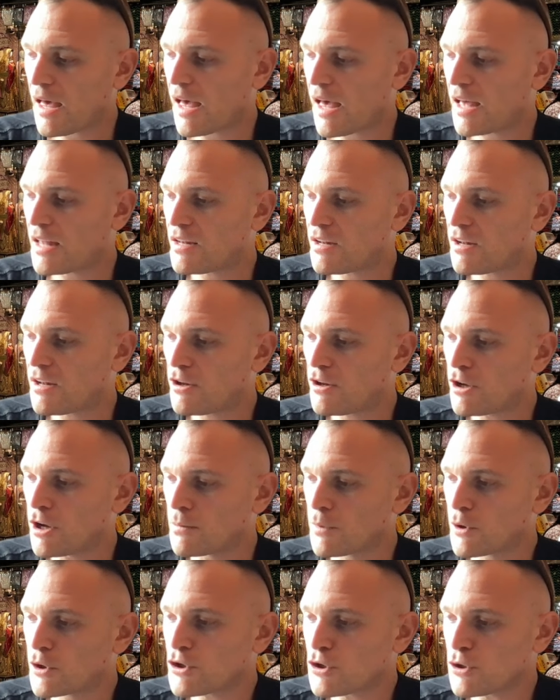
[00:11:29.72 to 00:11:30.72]
And
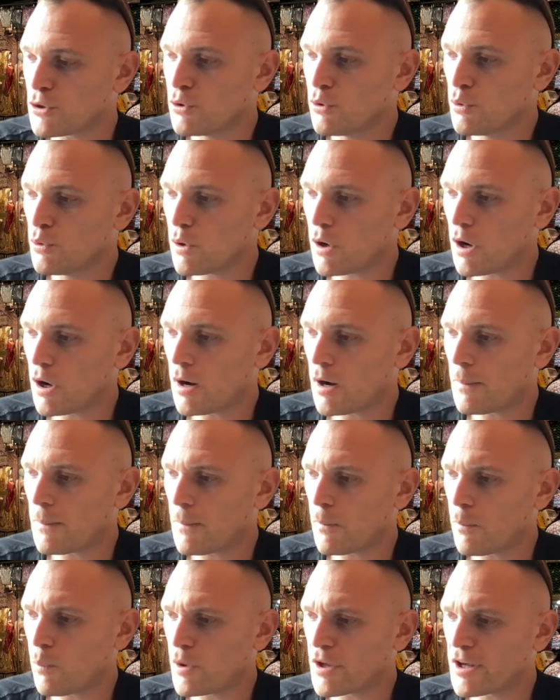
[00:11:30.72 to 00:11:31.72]
number two,
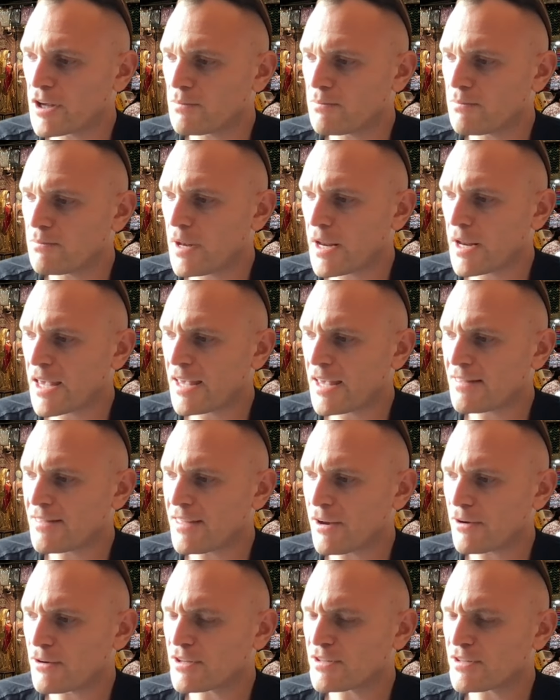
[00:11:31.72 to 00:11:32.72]
um, we can mitigate
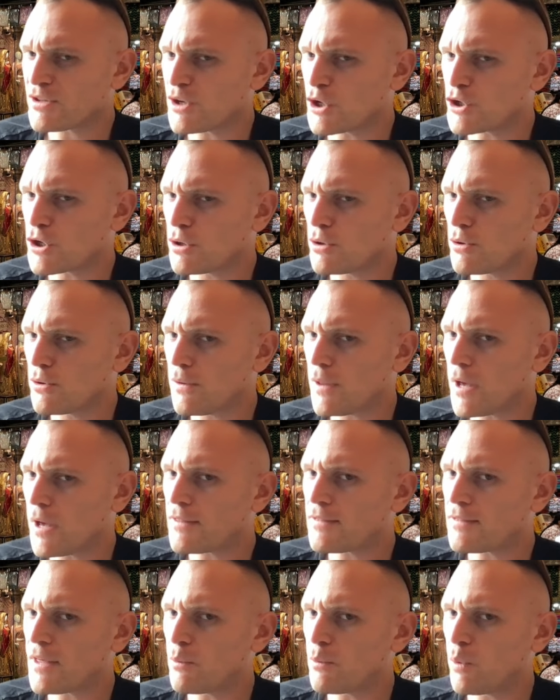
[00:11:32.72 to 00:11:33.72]
their decision
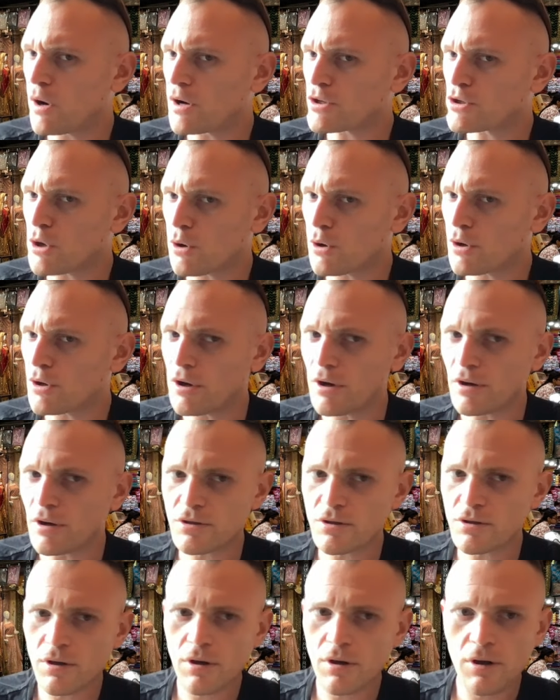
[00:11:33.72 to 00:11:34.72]
that they want to target
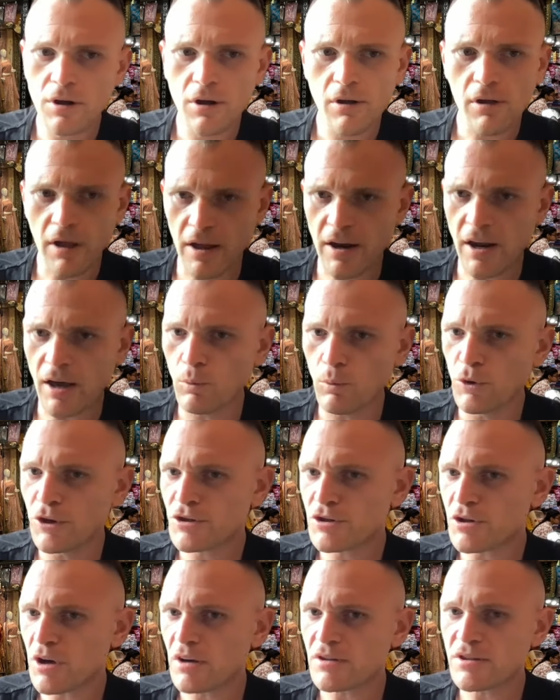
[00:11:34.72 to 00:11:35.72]
us. And I will
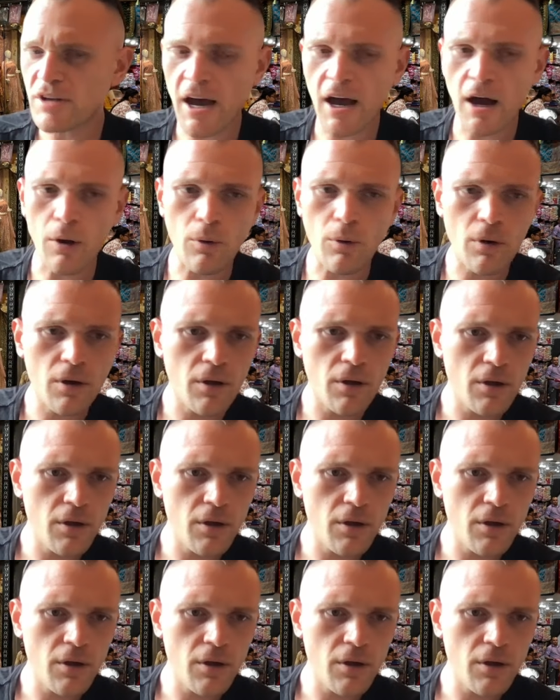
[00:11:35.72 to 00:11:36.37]
discuss how.